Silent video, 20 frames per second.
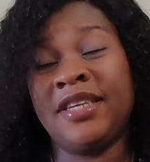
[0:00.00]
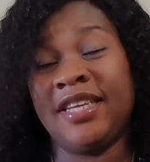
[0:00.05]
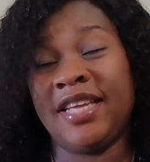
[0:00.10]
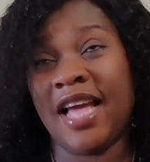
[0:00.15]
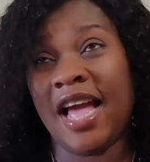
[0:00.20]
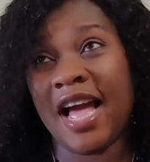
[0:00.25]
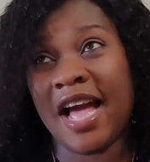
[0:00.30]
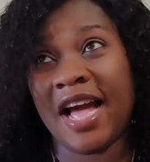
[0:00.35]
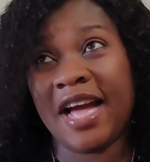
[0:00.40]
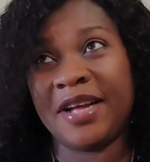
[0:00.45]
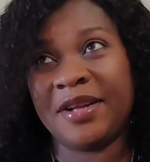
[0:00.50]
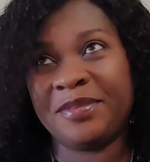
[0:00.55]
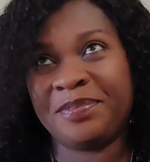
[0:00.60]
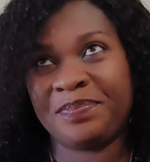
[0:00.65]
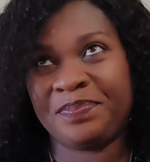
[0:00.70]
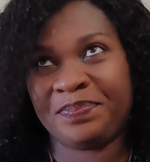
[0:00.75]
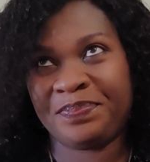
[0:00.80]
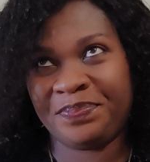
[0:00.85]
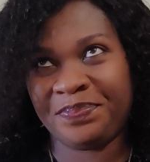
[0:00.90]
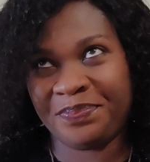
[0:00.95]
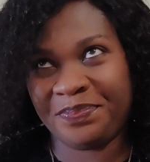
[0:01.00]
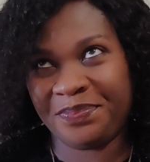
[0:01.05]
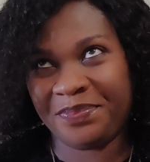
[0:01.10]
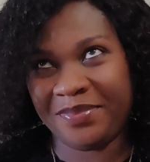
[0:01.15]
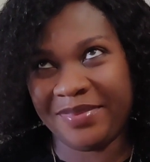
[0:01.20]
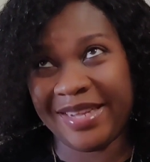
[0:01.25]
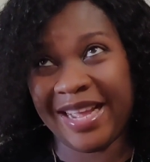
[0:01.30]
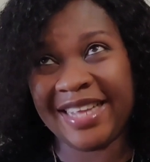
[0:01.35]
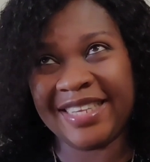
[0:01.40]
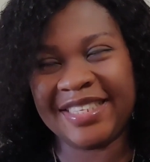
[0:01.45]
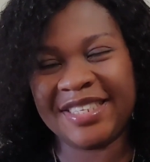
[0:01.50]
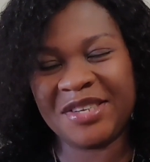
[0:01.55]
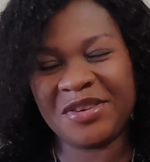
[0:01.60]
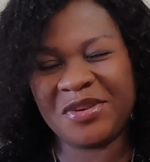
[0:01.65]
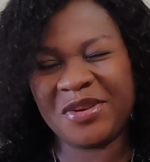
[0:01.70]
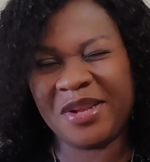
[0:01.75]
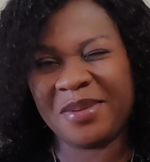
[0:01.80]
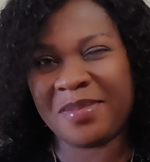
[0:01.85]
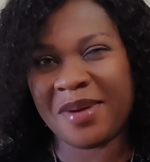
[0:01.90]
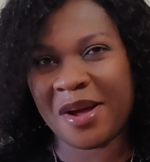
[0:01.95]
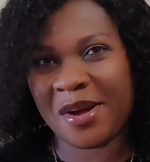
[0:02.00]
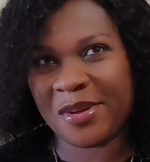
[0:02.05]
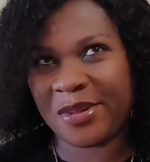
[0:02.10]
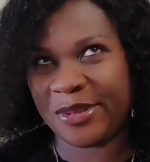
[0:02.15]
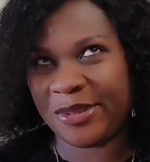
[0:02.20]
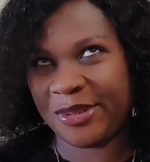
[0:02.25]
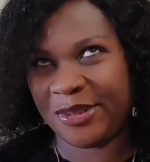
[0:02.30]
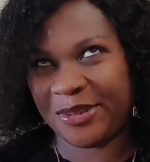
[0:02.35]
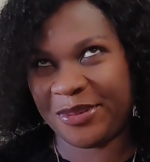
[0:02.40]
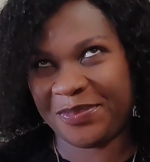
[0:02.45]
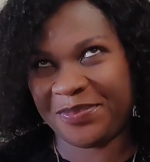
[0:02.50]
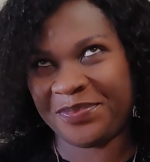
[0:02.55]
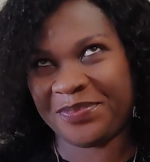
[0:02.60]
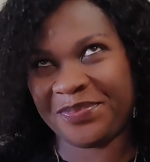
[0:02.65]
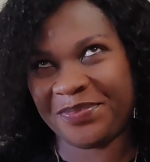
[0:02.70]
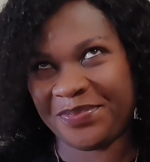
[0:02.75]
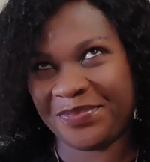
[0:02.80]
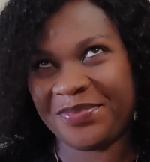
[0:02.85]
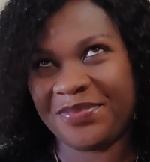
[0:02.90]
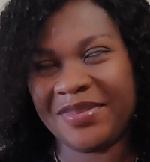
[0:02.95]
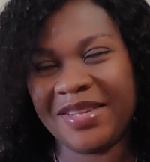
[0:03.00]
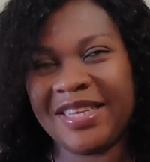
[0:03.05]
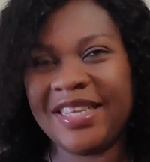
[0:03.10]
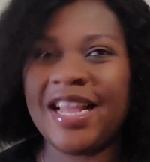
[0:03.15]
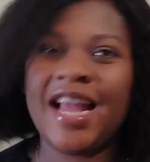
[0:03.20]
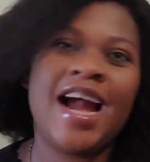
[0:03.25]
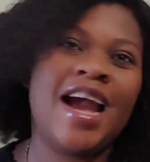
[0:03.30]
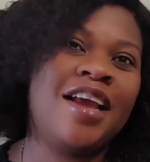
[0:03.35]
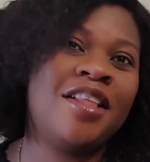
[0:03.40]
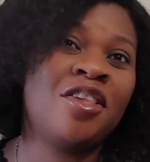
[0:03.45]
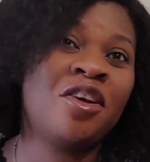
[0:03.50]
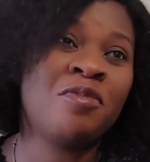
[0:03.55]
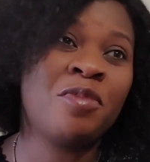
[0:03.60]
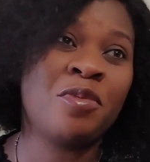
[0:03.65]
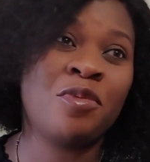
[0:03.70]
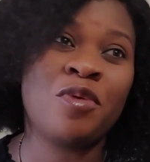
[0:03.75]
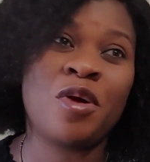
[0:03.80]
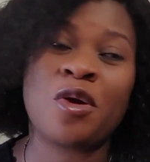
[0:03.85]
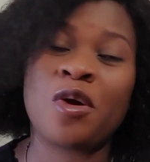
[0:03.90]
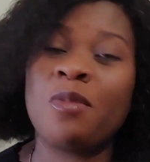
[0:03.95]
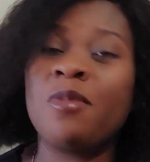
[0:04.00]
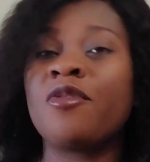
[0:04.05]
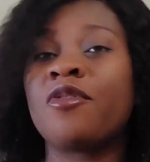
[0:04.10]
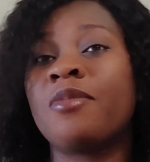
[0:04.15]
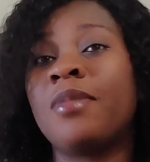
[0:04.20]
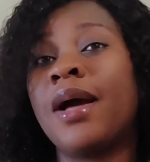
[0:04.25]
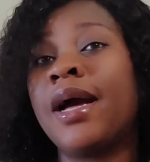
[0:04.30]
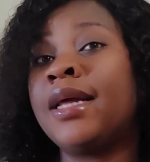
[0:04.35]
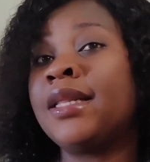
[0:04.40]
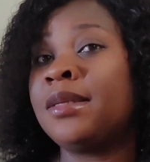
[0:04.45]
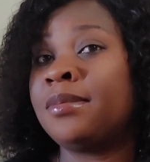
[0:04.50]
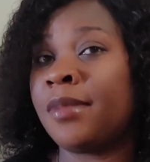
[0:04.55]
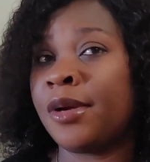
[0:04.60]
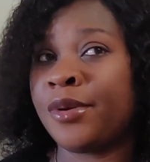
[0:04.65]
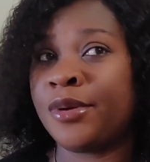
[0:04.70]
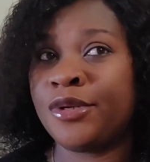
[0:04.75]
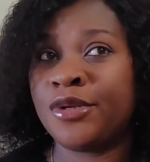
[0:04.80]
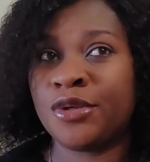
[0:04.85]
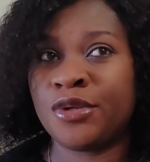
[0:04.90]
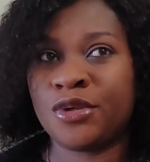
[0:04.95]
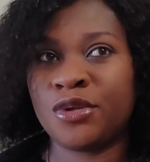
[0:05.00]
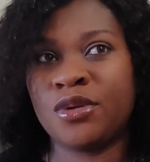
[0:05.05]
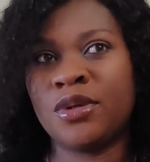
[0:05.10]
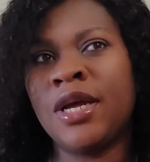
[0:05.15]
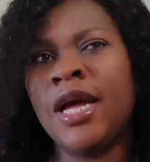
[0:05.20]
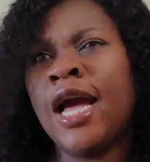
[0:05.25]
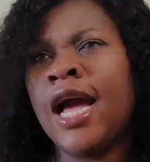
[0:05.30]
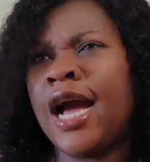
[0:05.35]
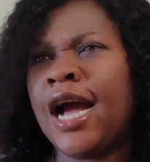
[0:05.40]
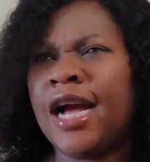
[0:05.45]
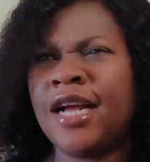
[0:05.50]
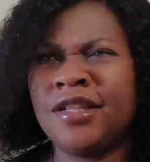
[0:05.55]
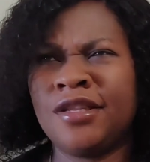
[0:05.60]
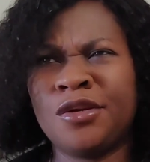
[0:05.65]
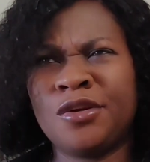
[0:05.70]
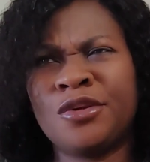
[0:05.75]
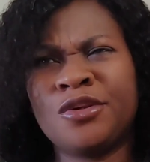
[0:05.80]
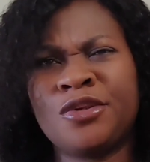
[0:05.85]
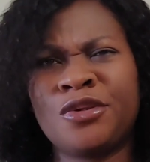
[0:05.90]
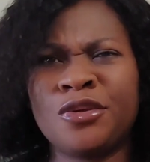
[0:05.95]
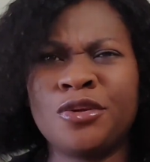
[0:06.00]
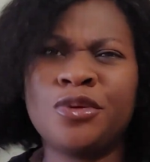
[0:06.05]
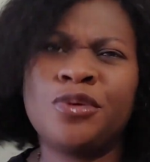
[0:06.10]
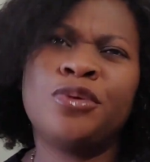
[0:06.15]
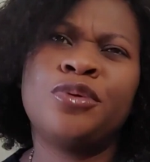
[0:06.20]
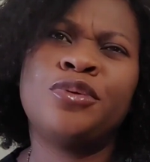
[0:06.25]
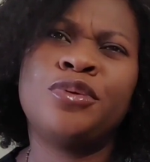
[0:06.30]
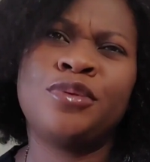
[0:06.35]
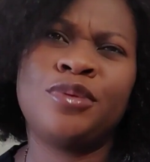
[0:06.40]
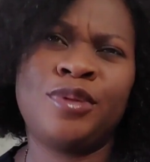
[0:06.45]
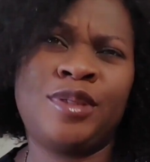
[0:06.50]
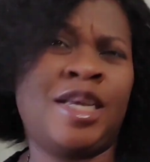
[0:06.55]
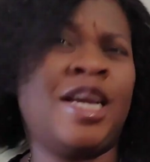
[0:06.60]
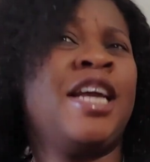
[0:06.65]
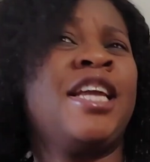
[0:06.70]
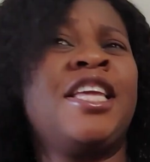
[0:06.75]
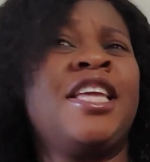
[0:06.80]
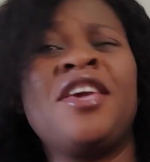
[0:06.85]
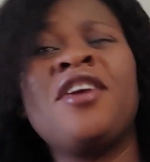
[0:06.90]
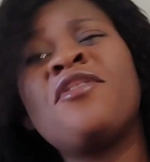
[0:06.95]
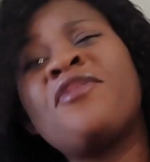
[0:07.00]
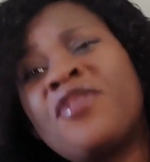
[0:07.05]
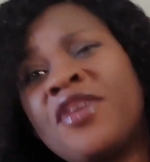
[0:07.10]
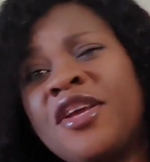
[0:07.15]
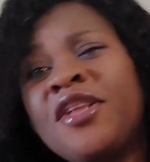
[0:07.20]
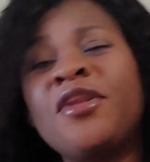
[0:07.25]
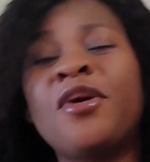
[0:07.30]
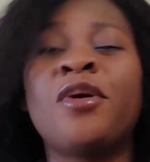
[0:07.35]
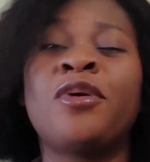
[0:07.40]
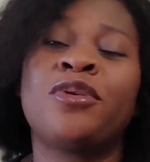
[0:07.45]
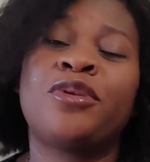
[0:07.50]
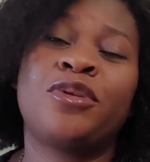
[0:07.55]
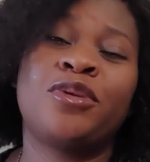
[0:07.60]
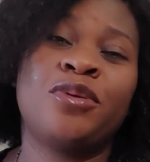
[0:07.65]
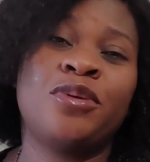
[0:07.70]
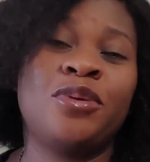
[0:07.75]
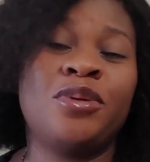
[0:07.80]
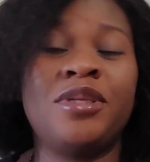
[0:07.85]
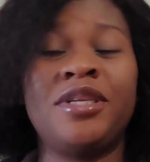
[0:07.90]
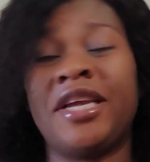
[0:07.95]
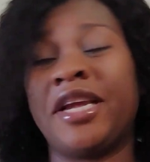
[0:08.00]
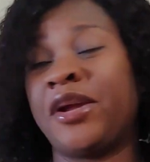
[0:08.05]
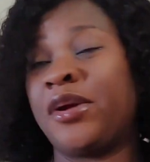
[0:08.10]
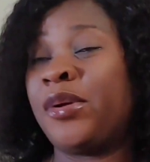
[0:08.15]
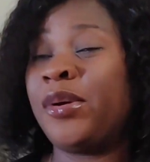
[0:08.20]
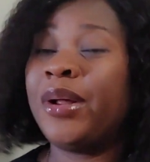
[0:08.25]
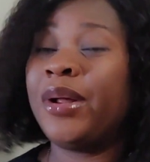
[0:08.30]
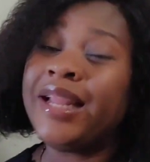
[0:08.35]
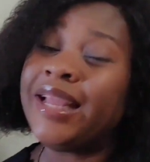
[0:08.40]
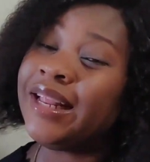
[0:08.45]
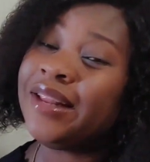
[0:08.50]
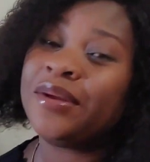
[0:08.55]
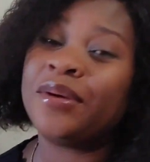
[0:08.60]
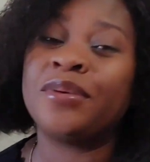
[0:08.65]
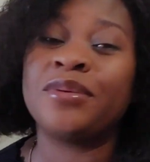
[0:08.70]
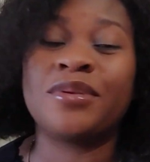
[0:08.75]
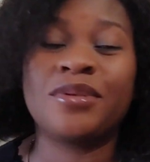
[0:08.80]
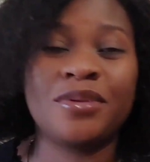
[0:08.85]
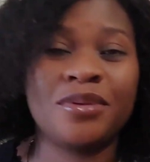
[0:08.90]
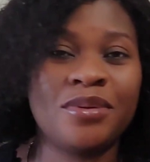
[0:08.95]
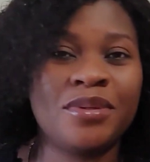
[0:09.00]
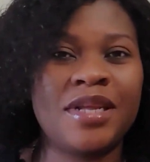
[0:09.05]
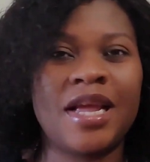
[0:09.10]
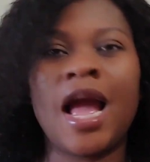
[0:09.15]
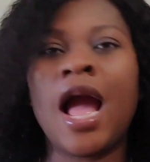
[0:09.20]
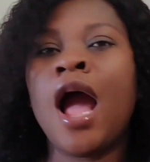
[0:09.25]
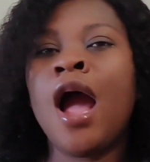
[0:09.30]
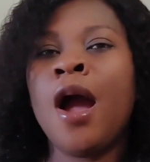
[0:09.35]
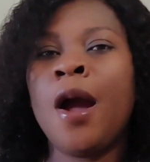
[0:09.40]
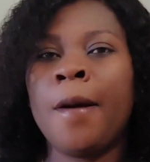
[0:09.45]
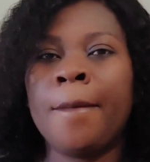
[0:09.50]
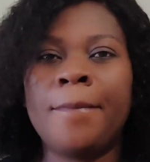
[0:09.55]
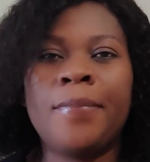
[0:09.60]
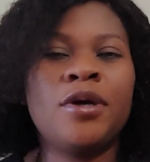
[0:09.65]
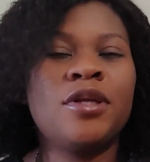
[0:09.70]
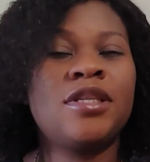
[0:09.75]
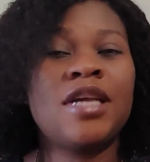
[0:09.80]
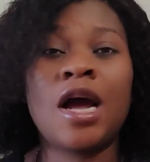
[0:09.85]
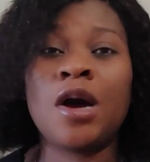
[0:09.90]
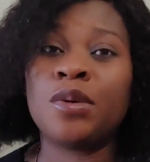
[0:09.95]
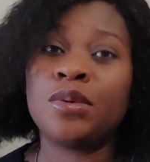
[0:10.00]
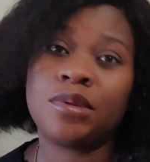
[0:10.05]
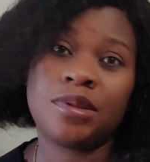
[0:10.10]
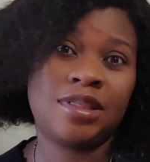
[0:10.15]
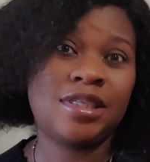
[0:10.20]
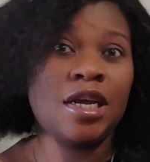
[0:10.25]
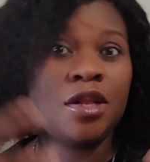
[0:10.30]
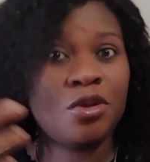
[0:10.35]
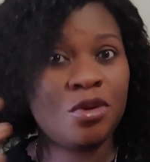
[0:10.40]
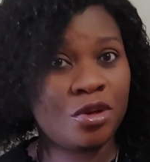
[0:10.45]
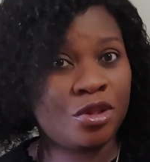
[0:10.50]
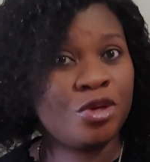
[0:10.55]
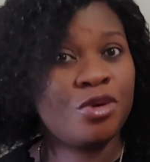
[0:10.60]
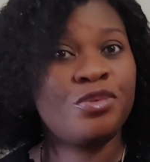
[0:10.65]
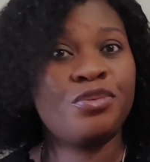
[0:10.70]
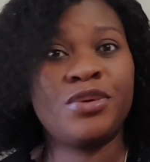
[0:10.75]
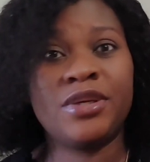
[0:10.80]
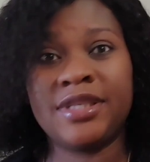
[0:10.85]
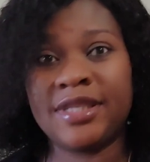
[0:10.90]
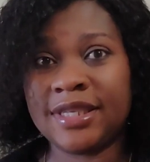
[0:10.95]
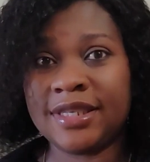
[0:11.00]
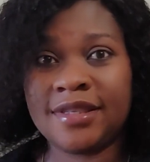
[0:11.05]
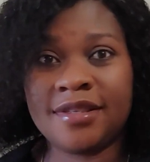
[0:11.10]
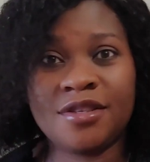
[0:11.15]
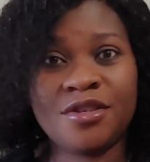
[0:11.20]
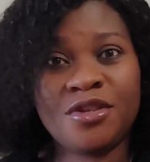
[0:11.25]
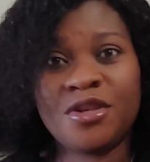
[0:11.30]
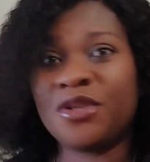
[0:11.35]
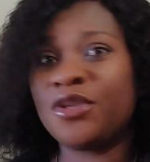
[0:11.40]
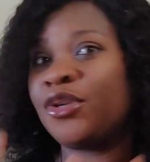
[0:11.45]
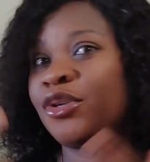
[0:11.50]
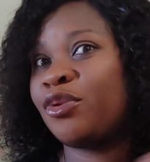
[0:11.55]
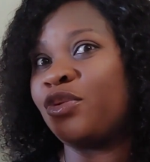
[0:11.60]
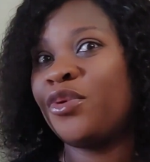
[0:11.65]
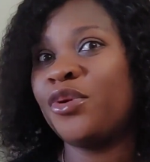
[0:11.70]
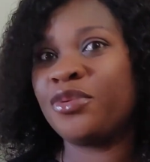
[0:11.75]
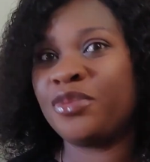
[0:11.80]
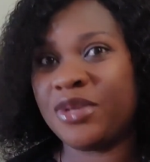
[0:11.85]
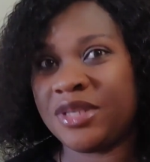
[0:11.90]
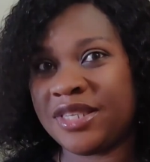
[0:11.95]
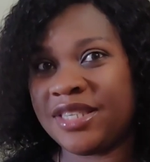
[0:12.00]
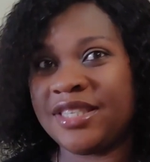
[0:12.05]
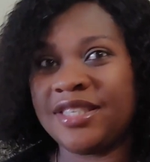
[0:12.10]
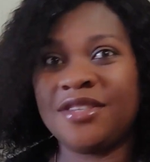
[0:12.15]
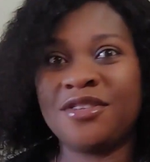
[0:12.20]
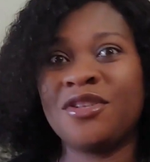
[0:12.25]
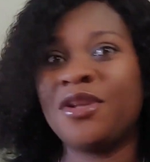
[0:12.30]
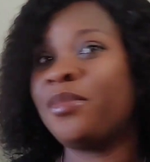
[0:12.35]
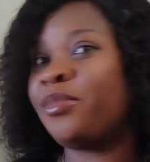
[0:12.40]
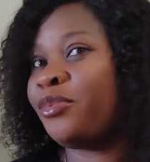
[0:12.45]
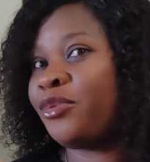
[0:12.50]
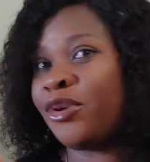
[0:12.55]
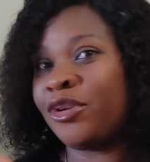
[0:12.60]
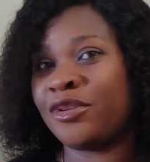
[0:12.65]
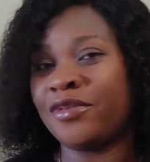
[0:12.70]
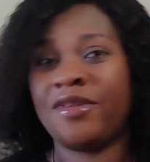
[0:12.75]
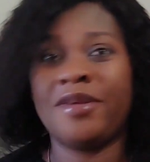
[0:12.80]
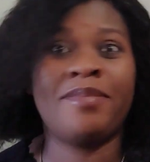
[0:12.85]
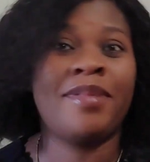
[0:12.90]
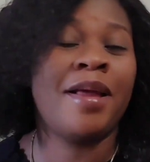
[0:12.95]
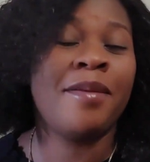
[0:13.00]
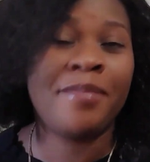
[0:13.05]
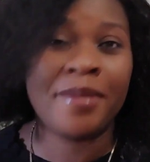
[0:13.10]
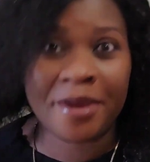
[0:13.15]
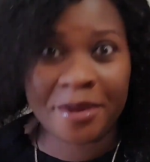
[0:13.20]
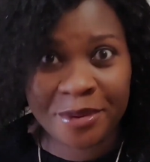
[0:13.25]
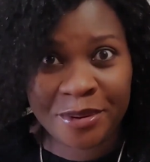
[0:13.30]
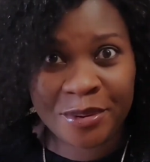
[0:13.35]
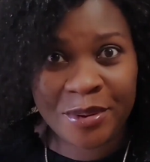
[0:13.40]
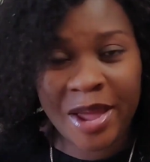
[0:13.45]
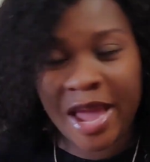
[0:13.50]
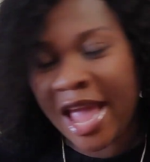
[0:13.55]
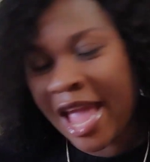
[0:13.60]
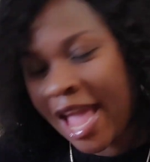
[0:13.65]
singled him out. Mm-hmm. Yeah, a lot of people were coming from my hand in marriage also. And they also, they are giving, also they are calling, also they are. But I'll tell you other reasons. It's not just one reason. It's not because of the BlackBerry.